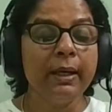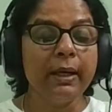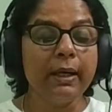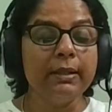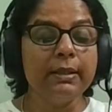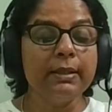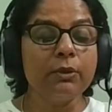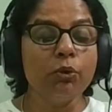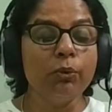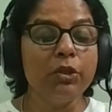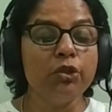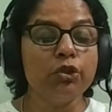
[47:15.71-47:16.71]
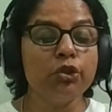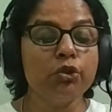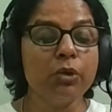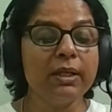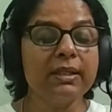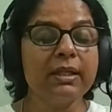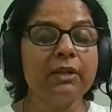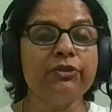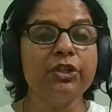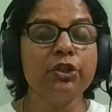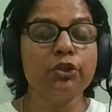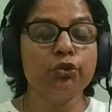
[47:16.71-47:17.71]
And so we should show ourselves
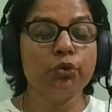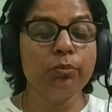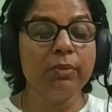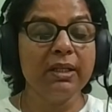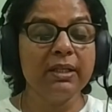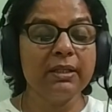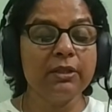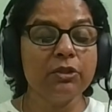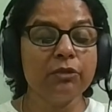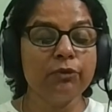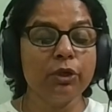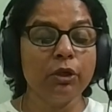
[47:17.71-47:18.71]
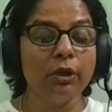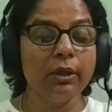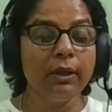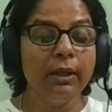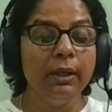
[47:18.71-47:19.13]
as true ministers of God,